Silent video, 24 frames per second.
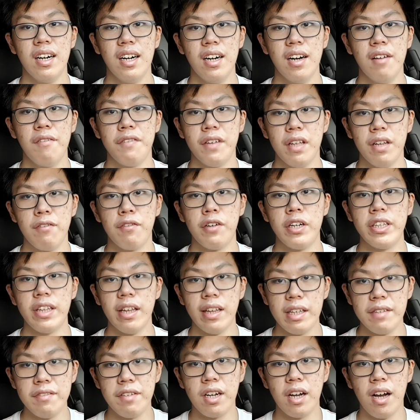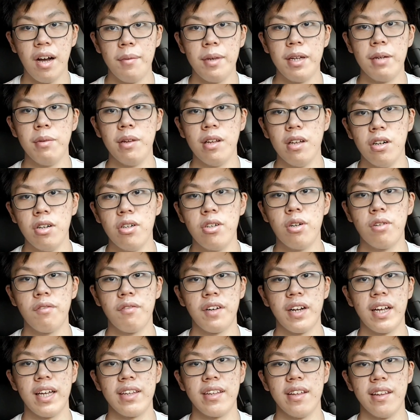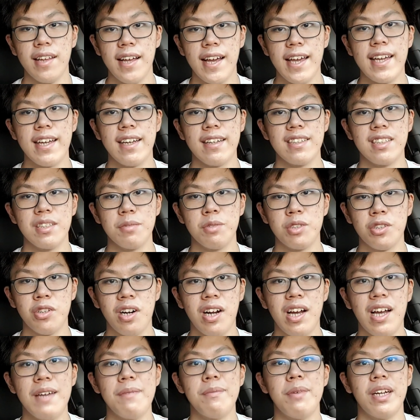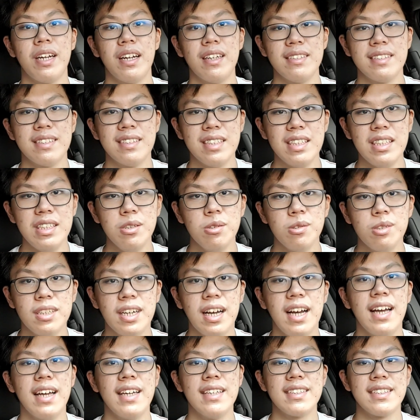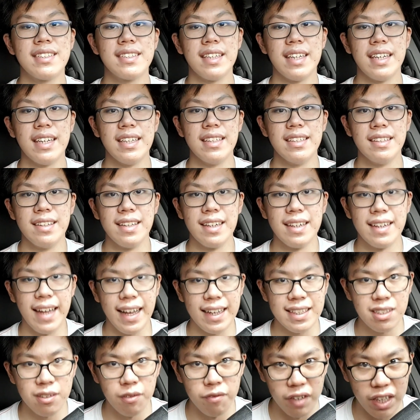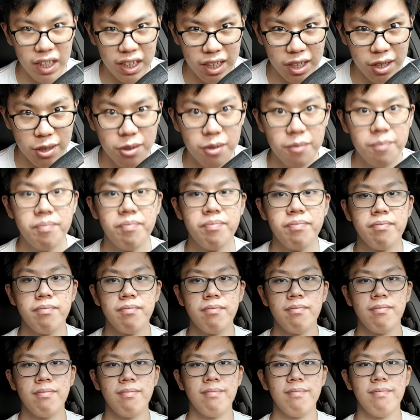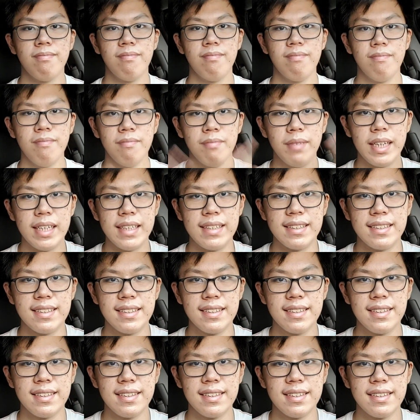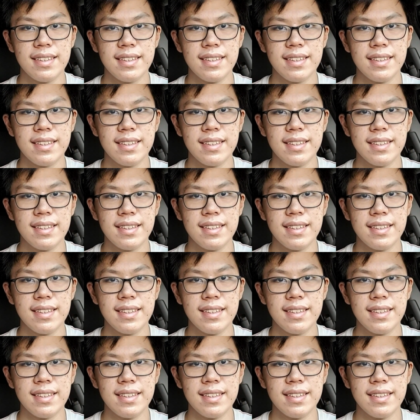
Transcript: feel free to leave a comment below. Don't forget to like and subscribe, and I'll see you guys in the next video. Peace.